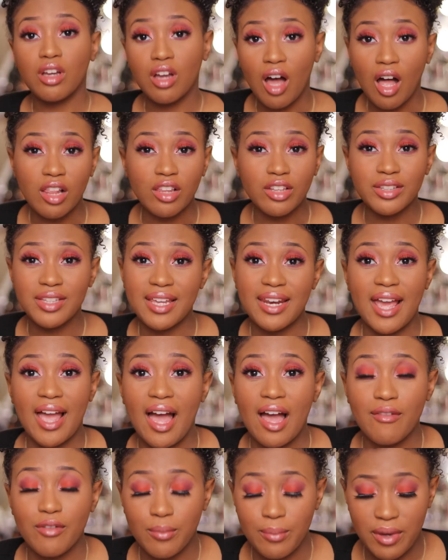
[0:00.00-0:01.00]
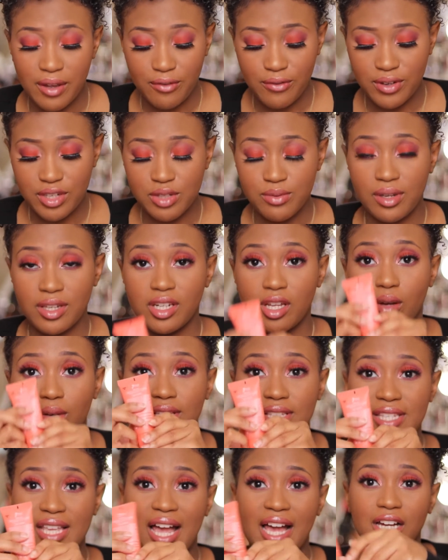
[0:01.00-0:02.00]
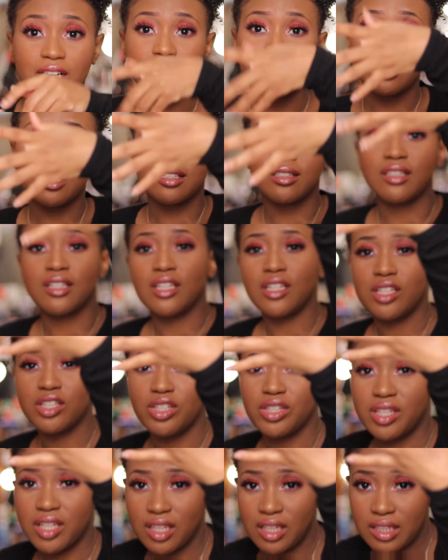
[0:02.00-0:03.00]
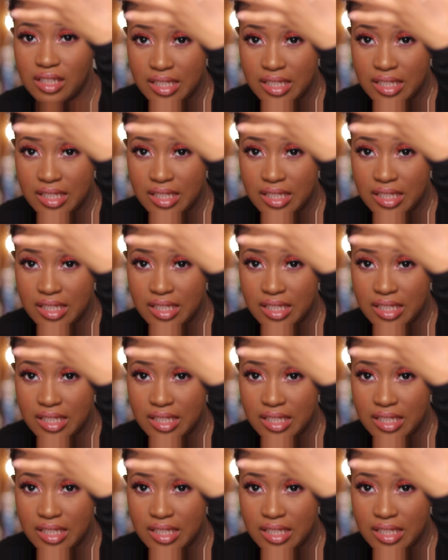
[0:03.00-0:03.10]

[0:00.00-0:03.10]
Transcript: color that I have on my face right now is ACCRA. You can